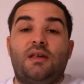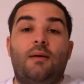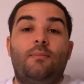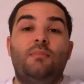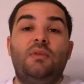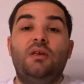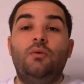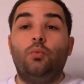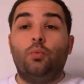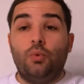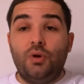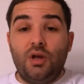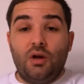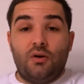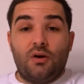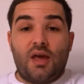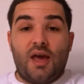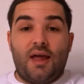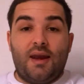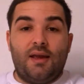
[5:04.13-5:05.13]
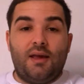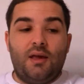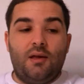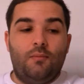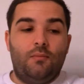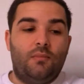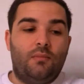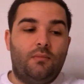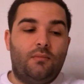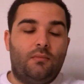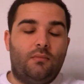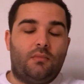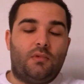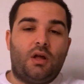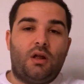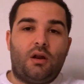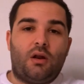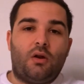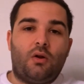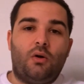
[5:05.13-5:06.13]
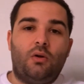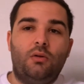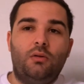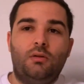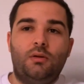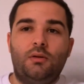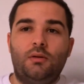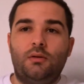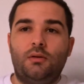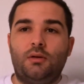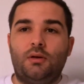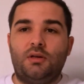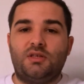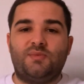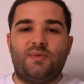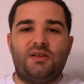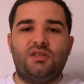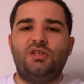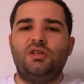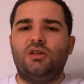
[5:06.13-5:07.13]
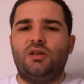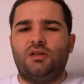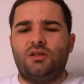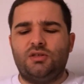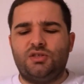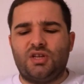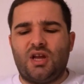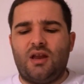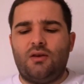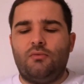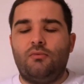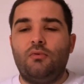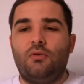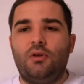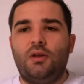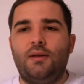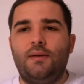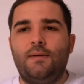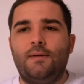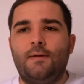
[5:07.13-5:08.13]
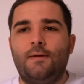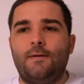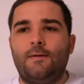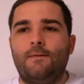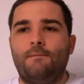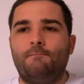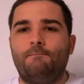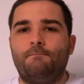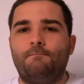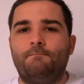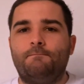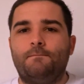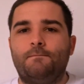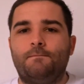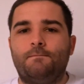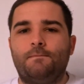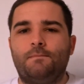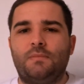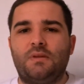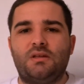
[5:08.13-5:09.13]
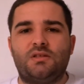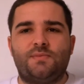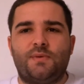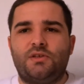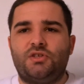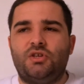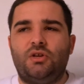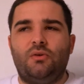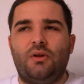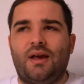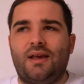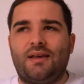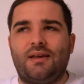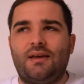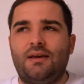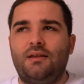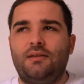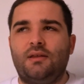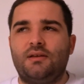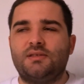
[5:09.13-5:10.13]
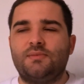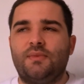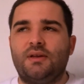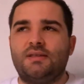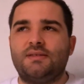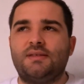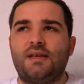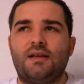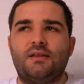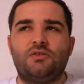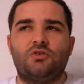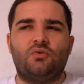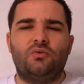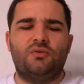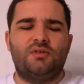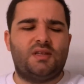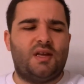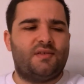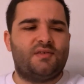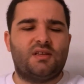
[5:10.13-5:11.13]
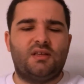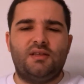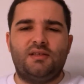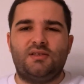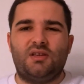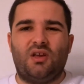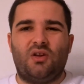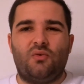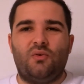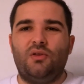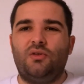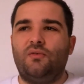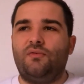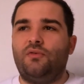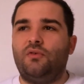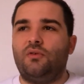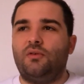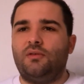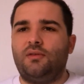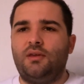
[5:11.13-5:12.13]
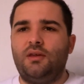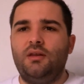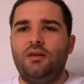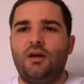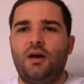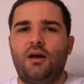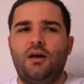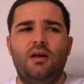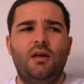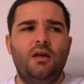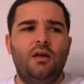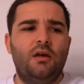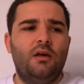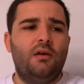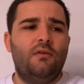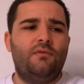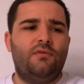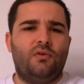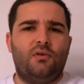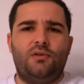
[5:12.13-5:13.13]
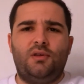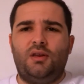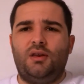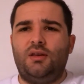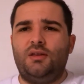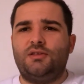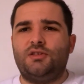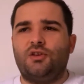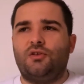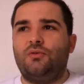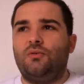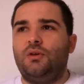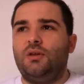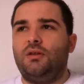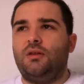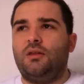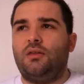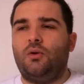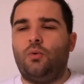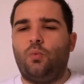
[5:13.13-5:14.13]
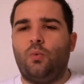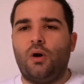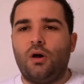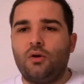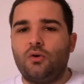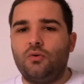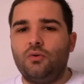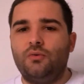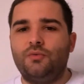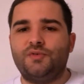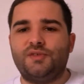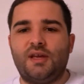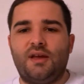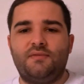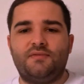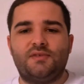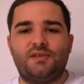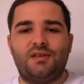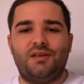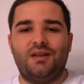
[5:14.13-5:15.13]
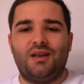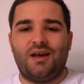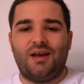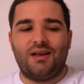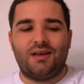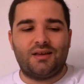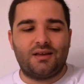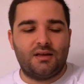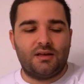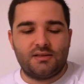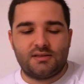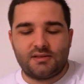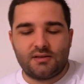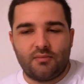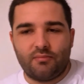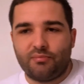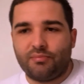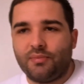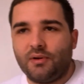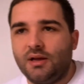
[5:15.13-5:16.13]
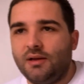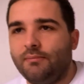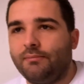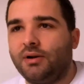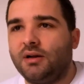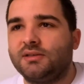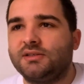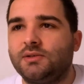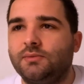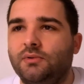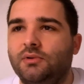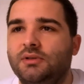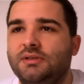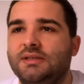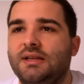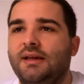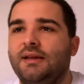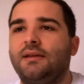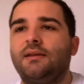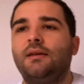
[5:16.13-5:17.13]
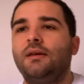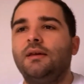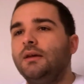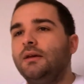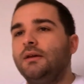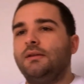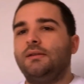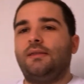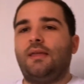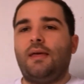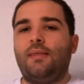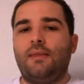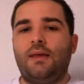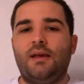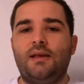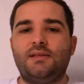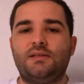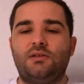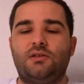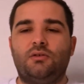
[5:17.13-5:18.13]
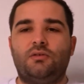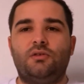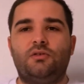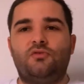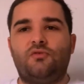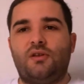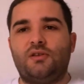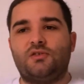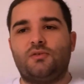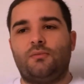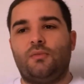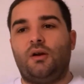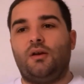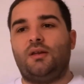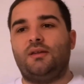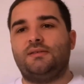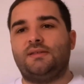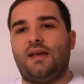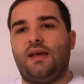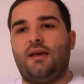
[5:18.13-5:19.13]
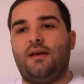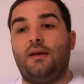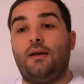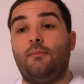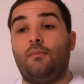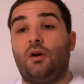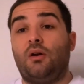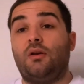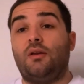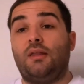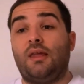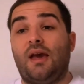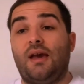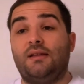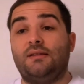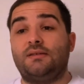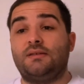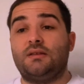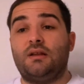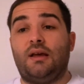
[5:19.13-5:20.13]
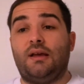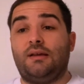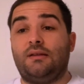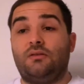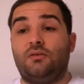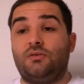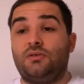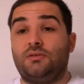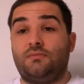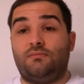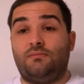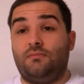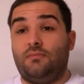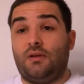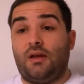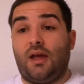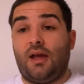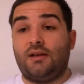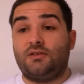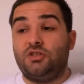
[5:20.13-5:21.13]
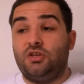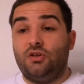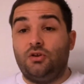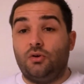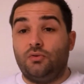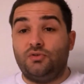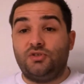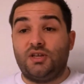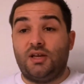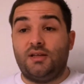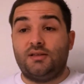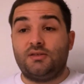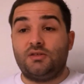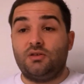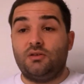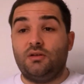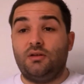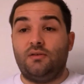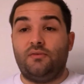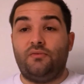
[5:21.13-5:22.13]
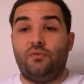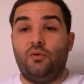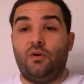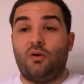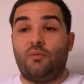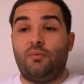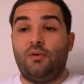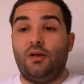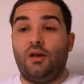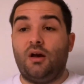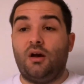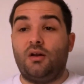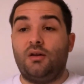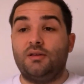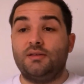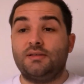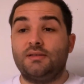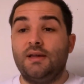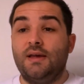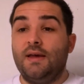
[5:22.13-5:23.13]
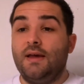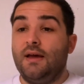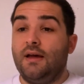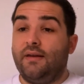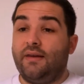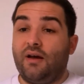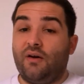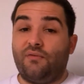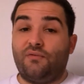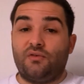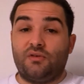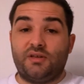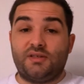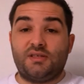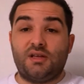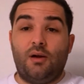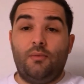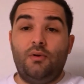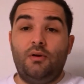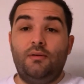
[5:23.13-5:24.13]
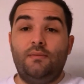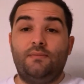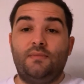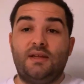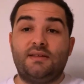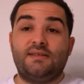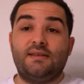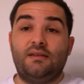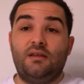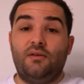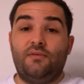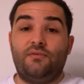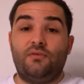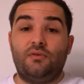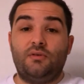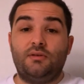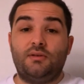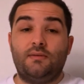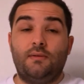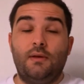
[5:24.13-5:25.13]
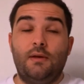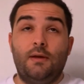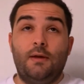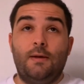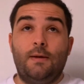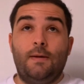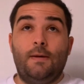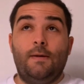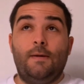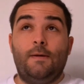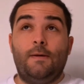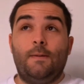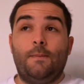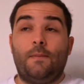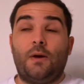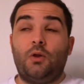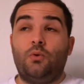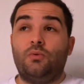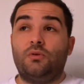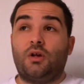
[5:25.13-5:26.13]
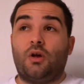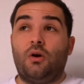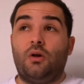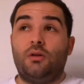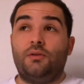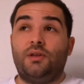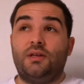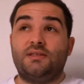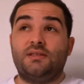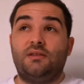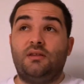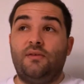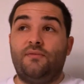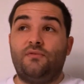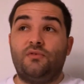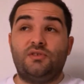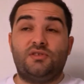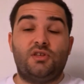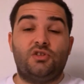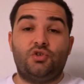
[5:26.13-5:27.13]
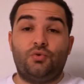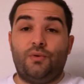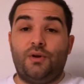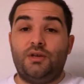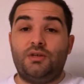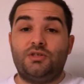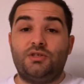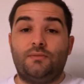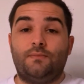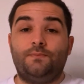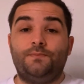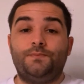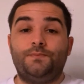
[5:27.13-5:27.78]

mean we are getting him? Not at all. Especially not in January. Especially, like, it doesn't make sense. Kulusevski needs to agree to Fiorentina. Fiorentina needs to agree that they want Kulusevski. Like, it's impossible. It's like 10 days until the transfer market ends. Like, there's actually no chance, if we are being honest. Now, for the summer, that's a different, how you want to call it, that's a different situation.